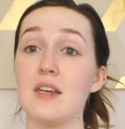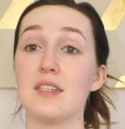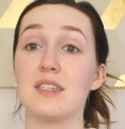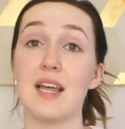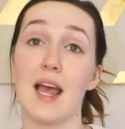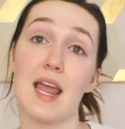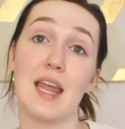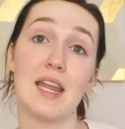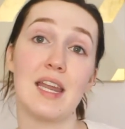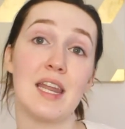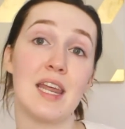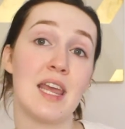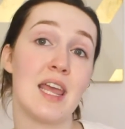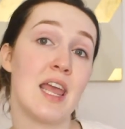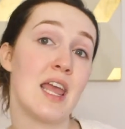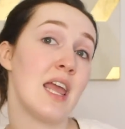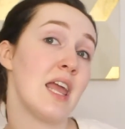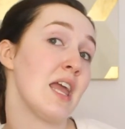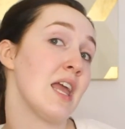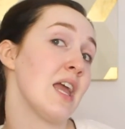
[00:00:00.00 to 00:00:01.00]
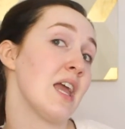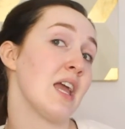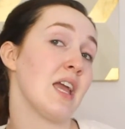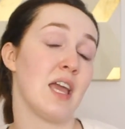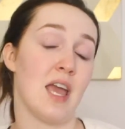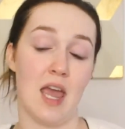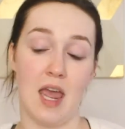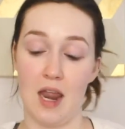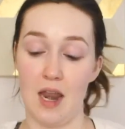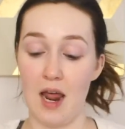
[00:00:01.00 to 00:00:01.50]

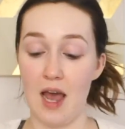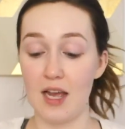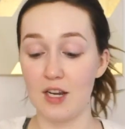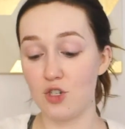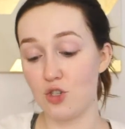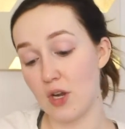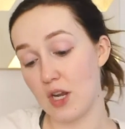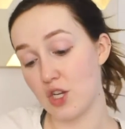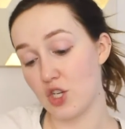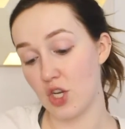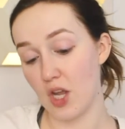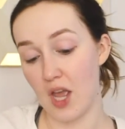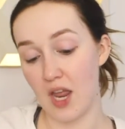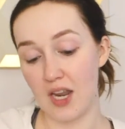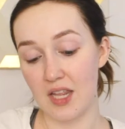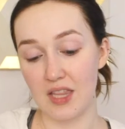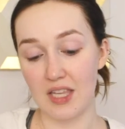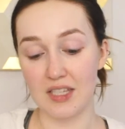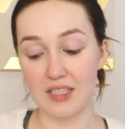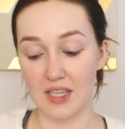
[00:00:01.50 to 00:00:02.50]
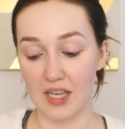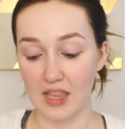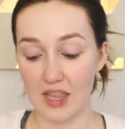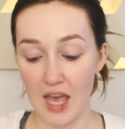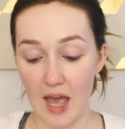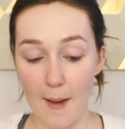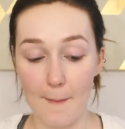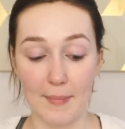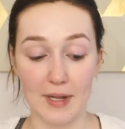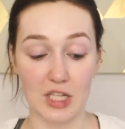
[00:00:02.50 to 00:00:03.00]
tightening and hydration and things like
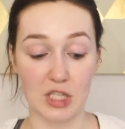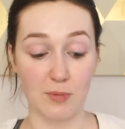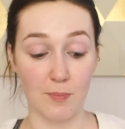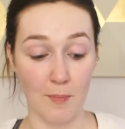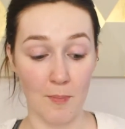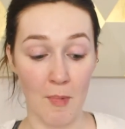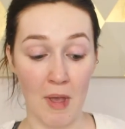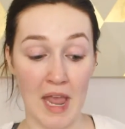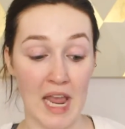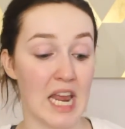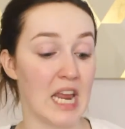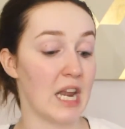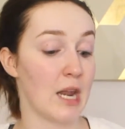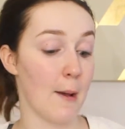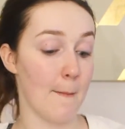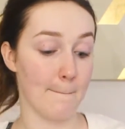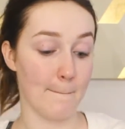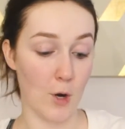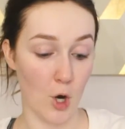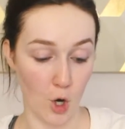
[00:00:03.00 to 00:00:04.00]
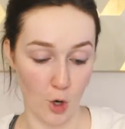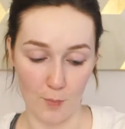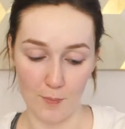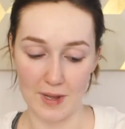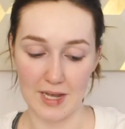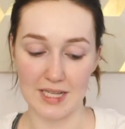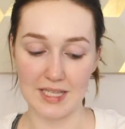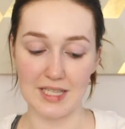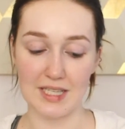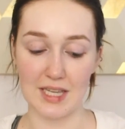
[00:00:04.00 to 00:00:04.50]
that, but its main
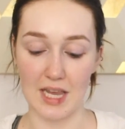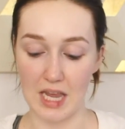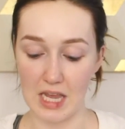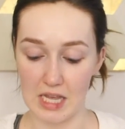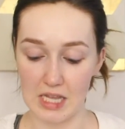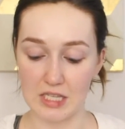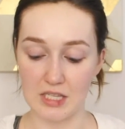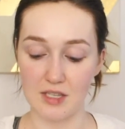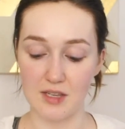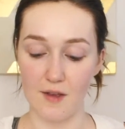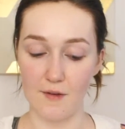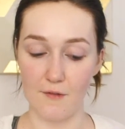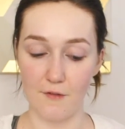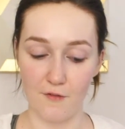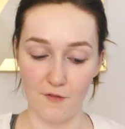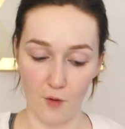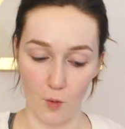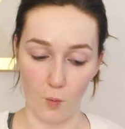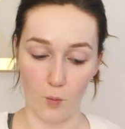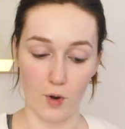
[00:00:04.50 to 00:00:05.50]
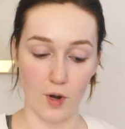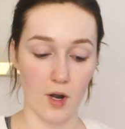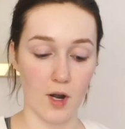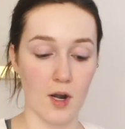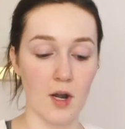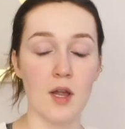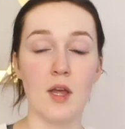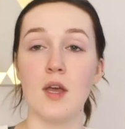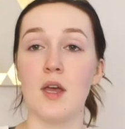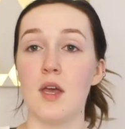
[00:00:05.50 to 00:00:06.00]
purpose is
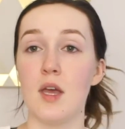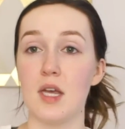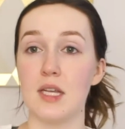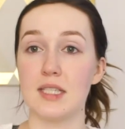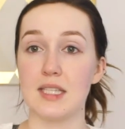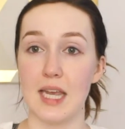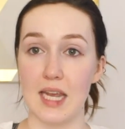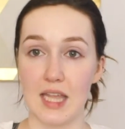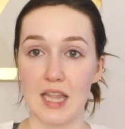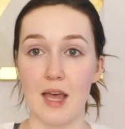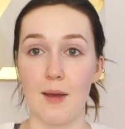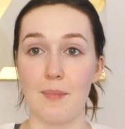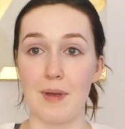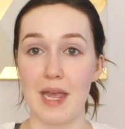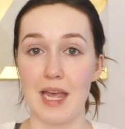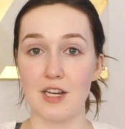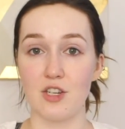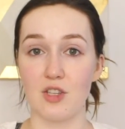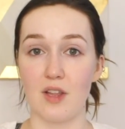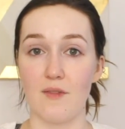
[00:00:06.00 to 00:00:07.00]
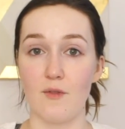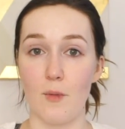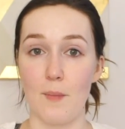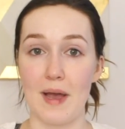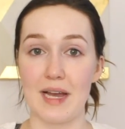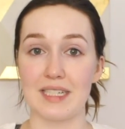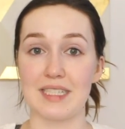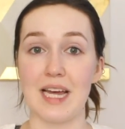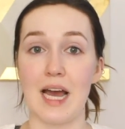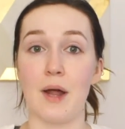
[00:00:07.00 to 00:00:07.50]
for taking that pH level
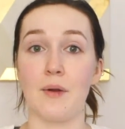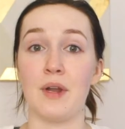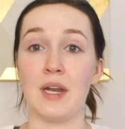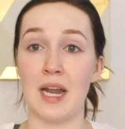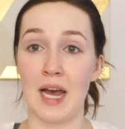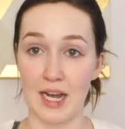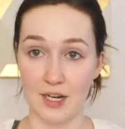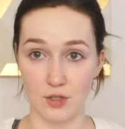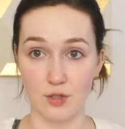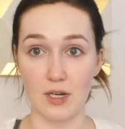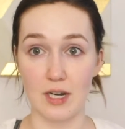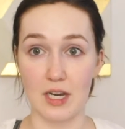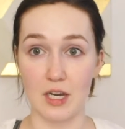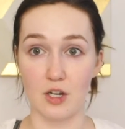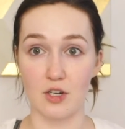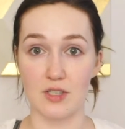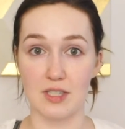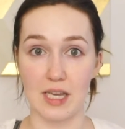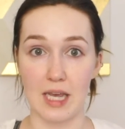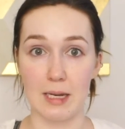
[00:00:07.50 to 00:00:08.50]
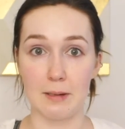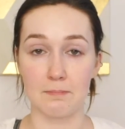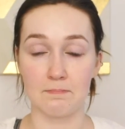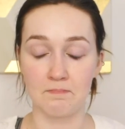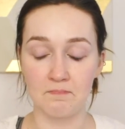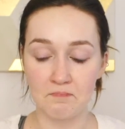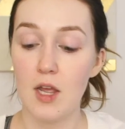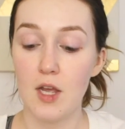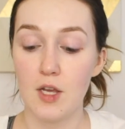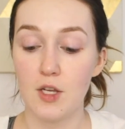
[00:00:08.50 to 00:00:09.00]
back down and hydrating your skin.
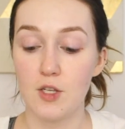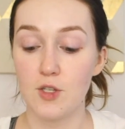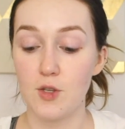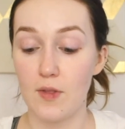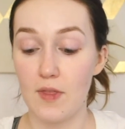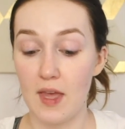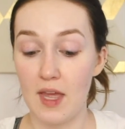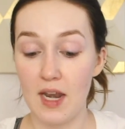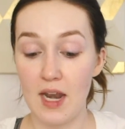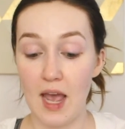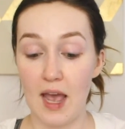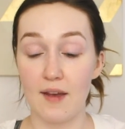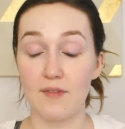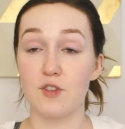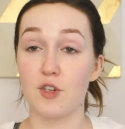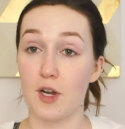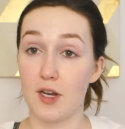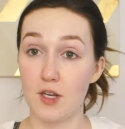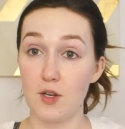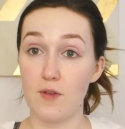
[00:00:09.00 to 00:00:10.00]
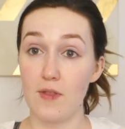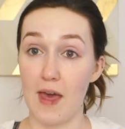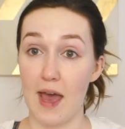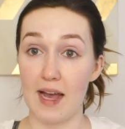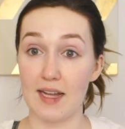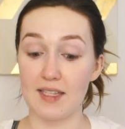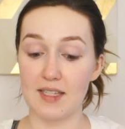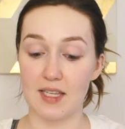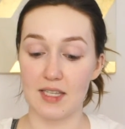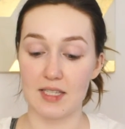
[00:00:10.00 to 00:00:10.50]
So then after I do
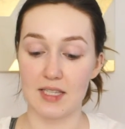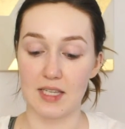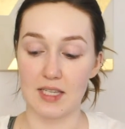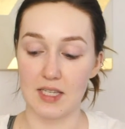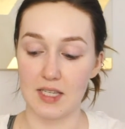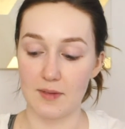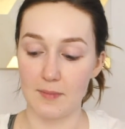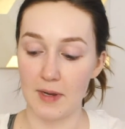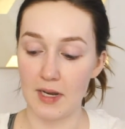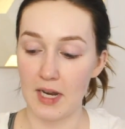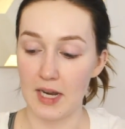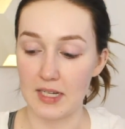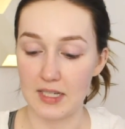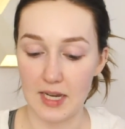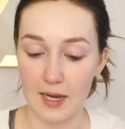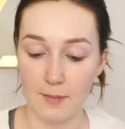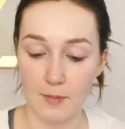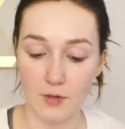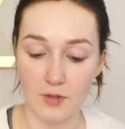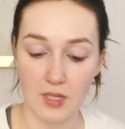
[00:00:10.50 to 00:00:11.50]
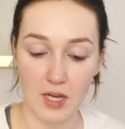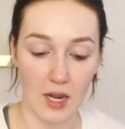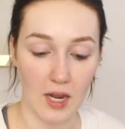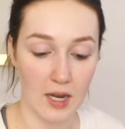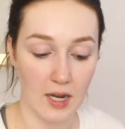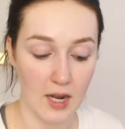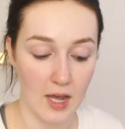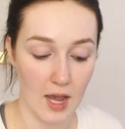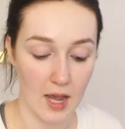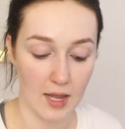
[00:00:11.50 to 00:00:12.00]
that, since this is my nighttime
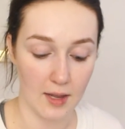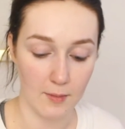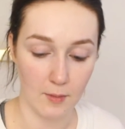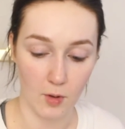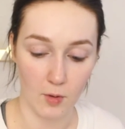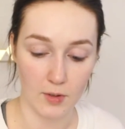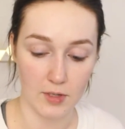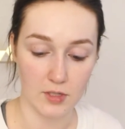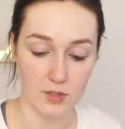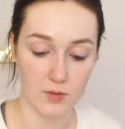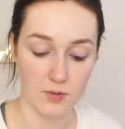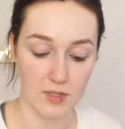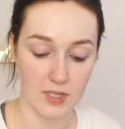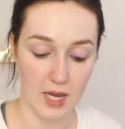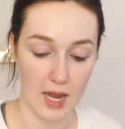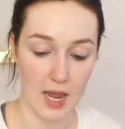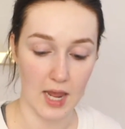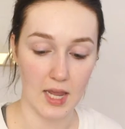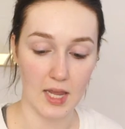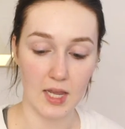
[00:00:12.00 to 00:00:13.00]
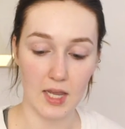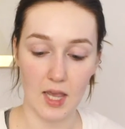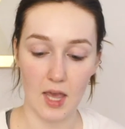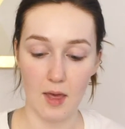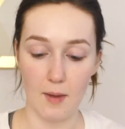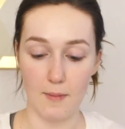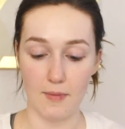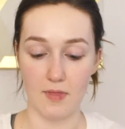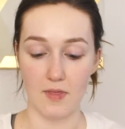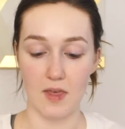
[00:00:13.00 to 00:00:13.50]
routine, I am going to take
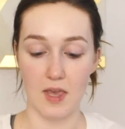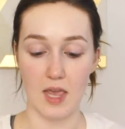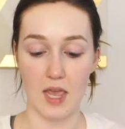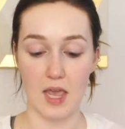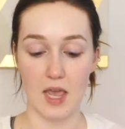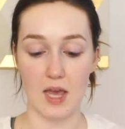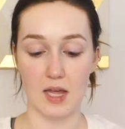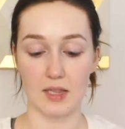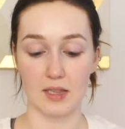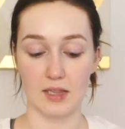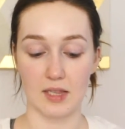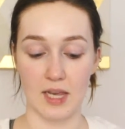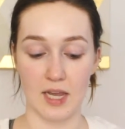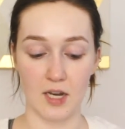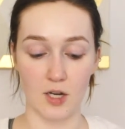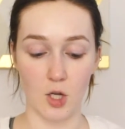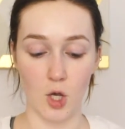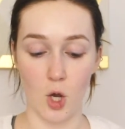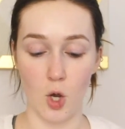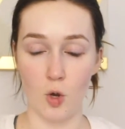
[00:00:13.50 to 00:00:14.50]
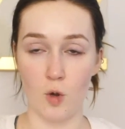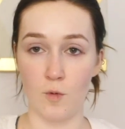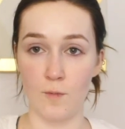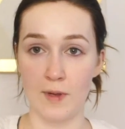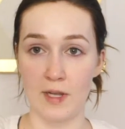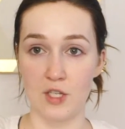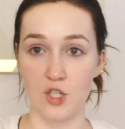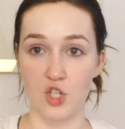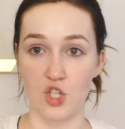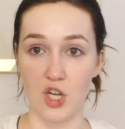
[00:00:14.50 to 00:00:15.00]
the
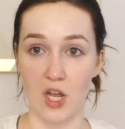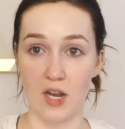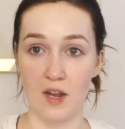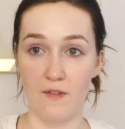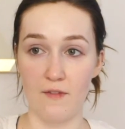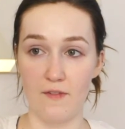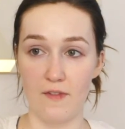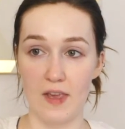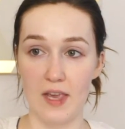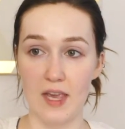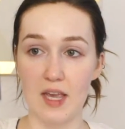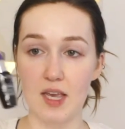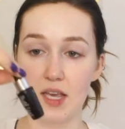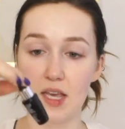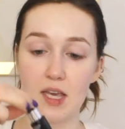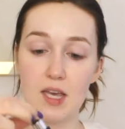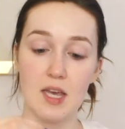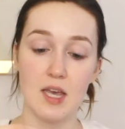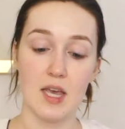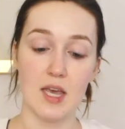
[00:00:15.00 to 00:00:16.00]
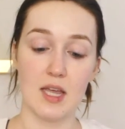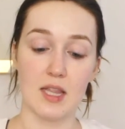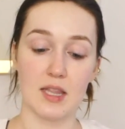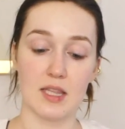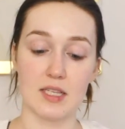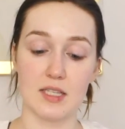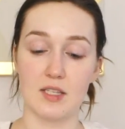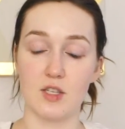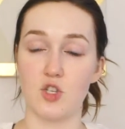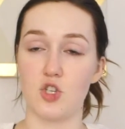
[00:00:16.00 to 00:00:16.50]
Lancome Genifique.
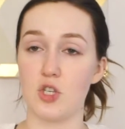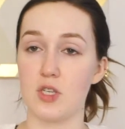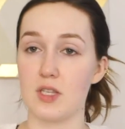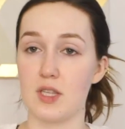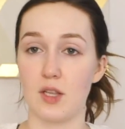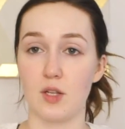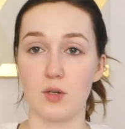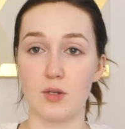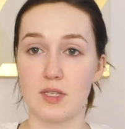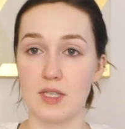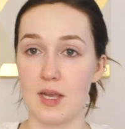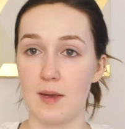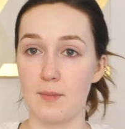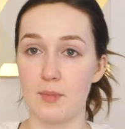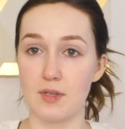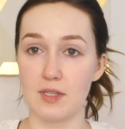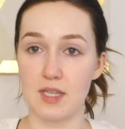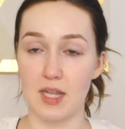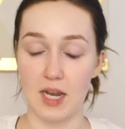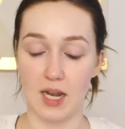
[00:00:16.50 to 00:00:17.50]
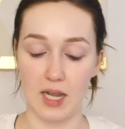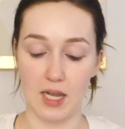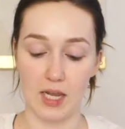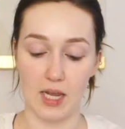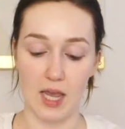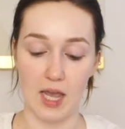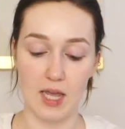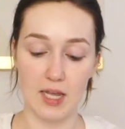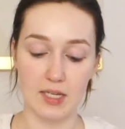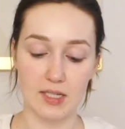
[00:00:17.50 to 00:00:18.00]
This is just little samples that I
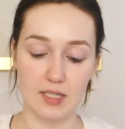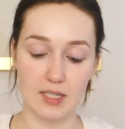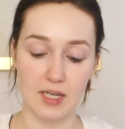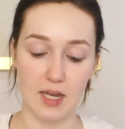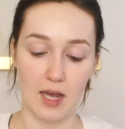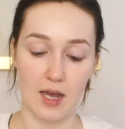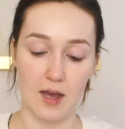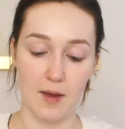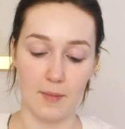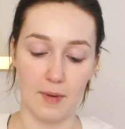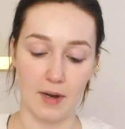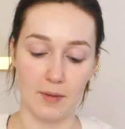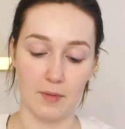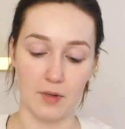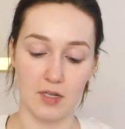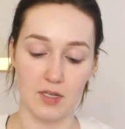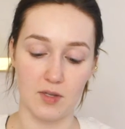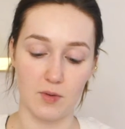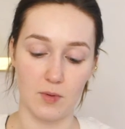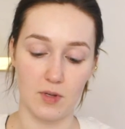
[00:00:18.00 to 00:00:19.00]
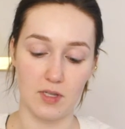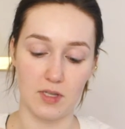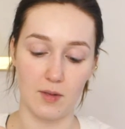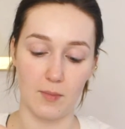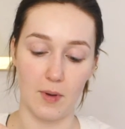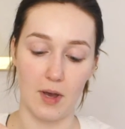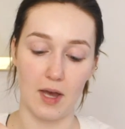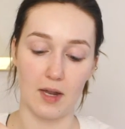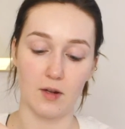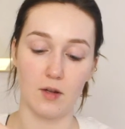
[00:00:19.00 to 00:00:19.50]
get, and I'm going to squeeze the
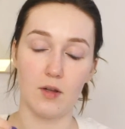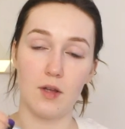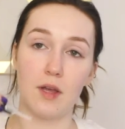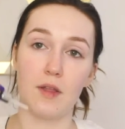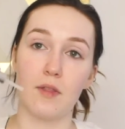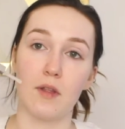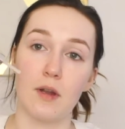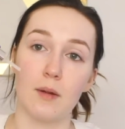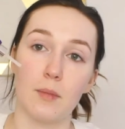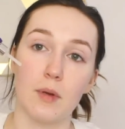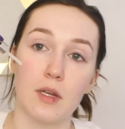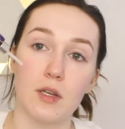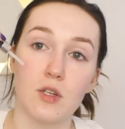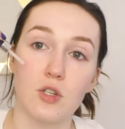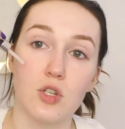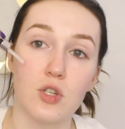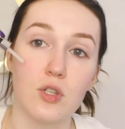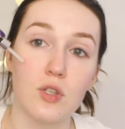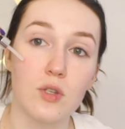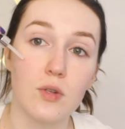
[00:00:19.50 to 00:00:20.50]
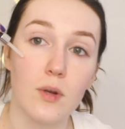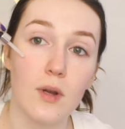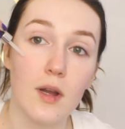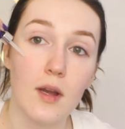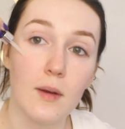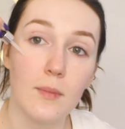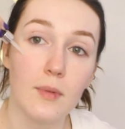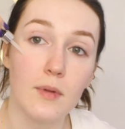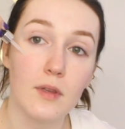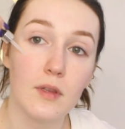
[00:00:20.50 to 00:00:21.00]
bottle, and then I'm going to just
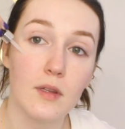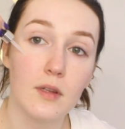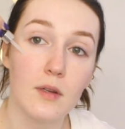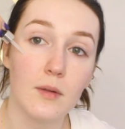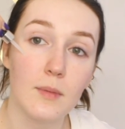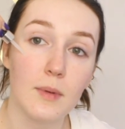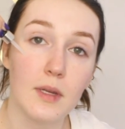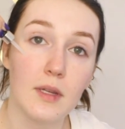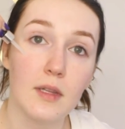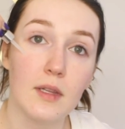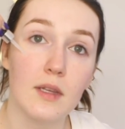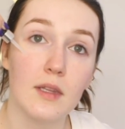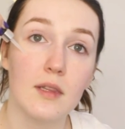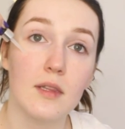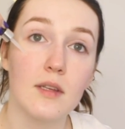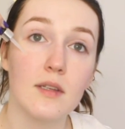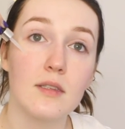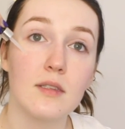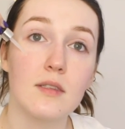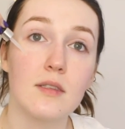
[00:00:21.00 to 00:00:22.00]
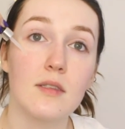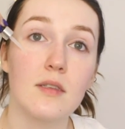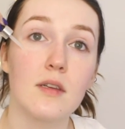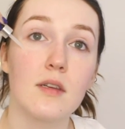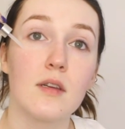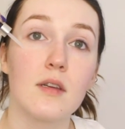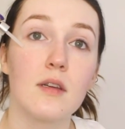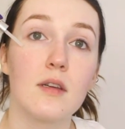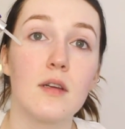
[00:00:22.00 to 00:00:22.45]
drop a little bit like this